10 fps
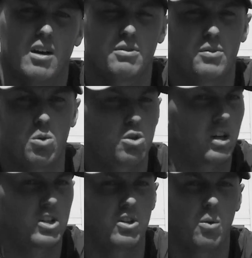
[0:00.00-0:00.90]
Full
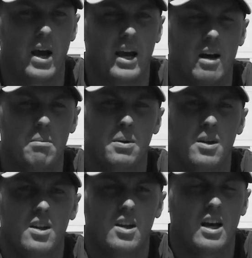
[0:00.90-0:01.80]
stretch on the way up,
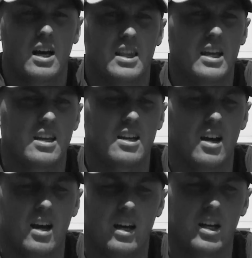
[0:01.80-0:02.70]
and then
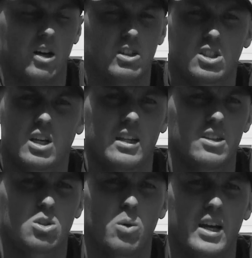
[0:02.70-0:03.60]
just getting
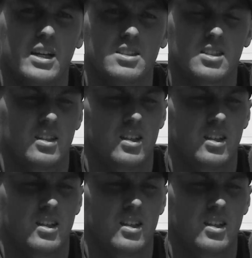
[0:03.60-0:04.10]
the squeeze.